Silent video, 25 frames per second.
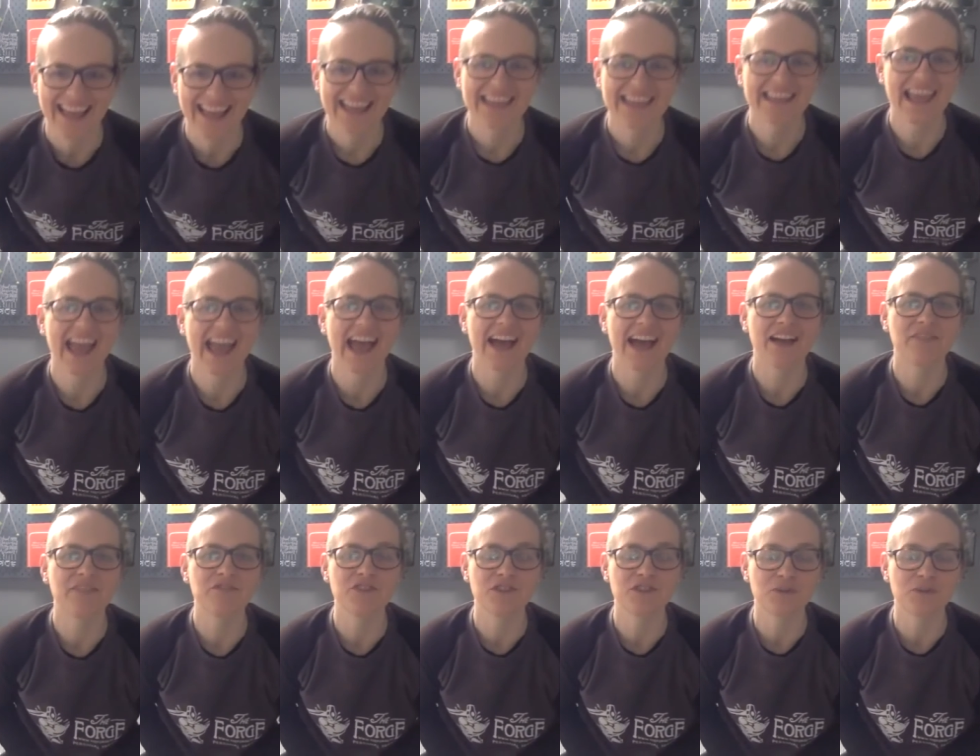Yeah,
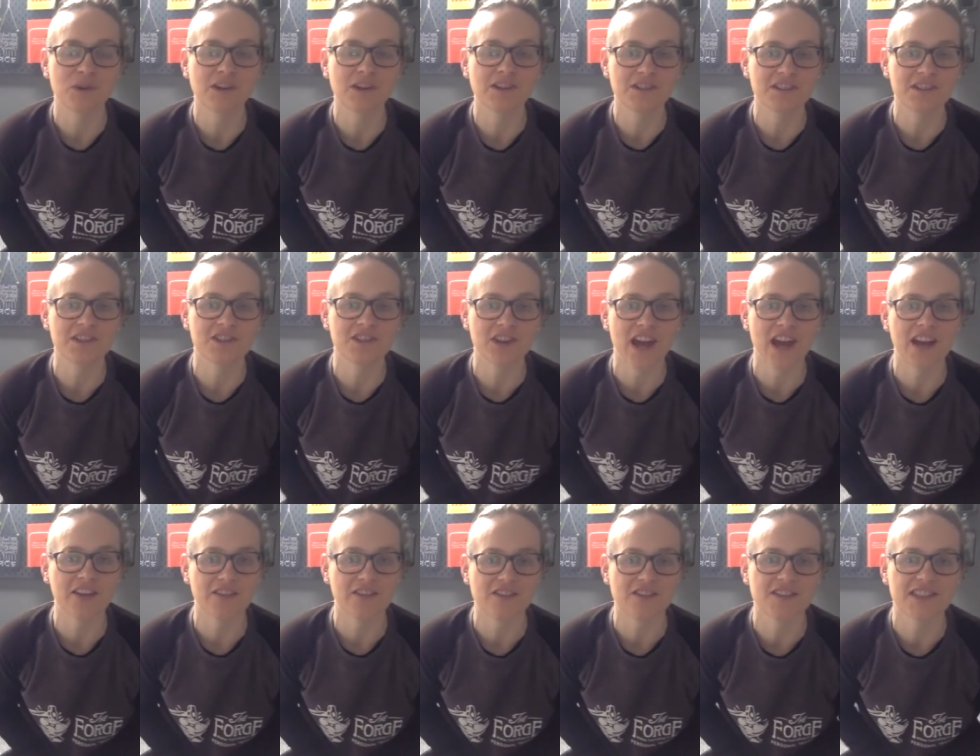if you want to do the
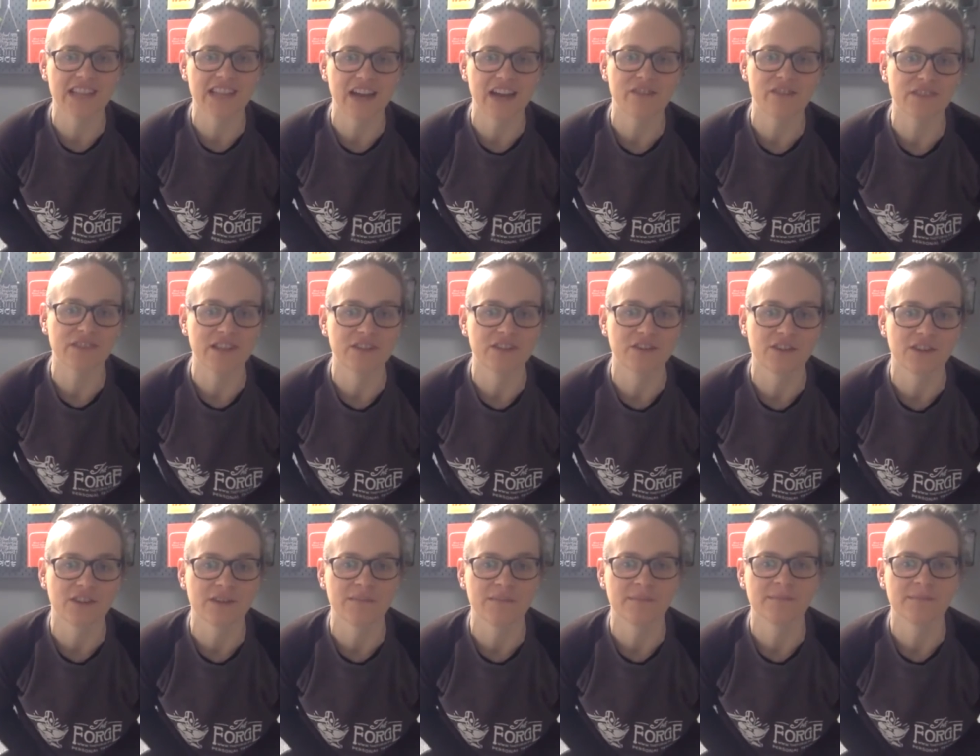drag throughs, definitely do
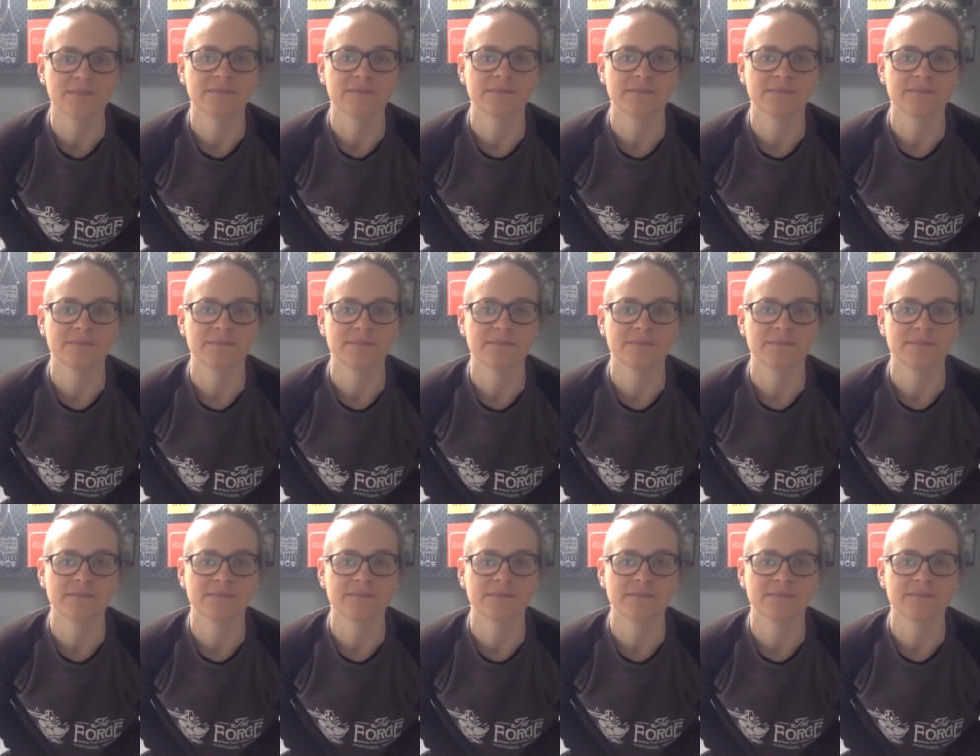them.